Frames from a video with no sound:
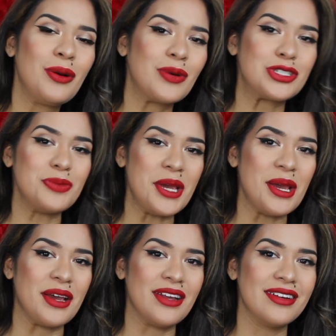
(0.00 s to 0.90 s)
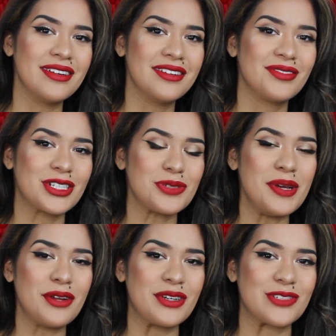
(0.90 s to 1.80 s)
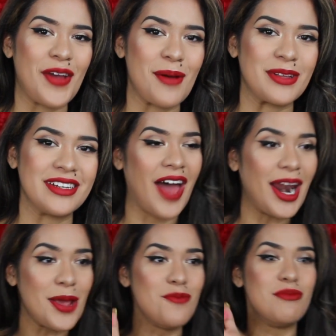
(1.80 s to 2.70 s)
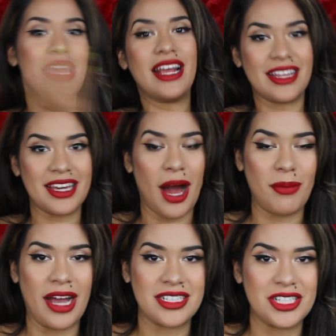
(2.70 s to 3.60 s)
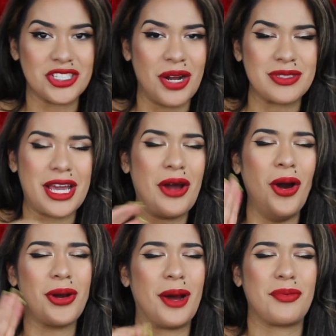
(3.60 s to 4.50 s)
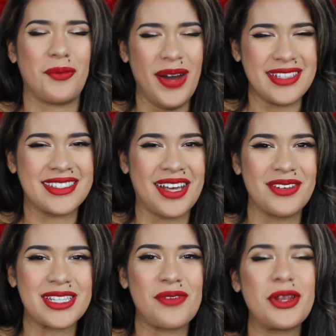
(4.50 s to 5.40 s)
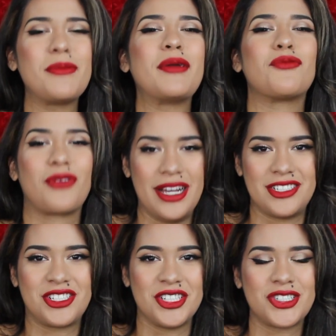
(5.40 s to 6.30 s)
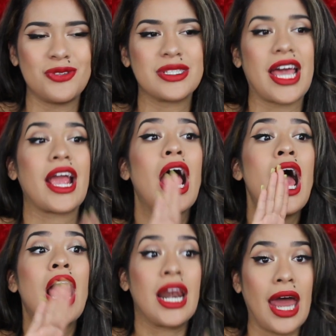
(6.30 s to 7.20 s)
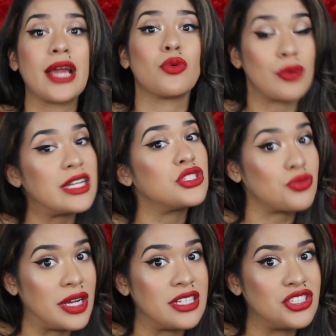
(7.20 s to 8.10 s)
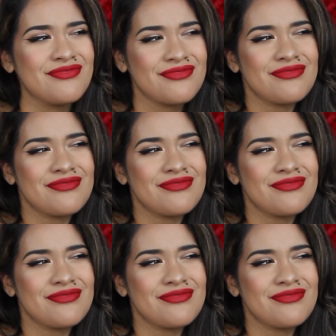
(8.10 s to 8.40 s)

What you mean? What do you mean a rich family? That immediately got my attention. I was like, hold up, what? So I was like, what do you mean rich? And she was like rich.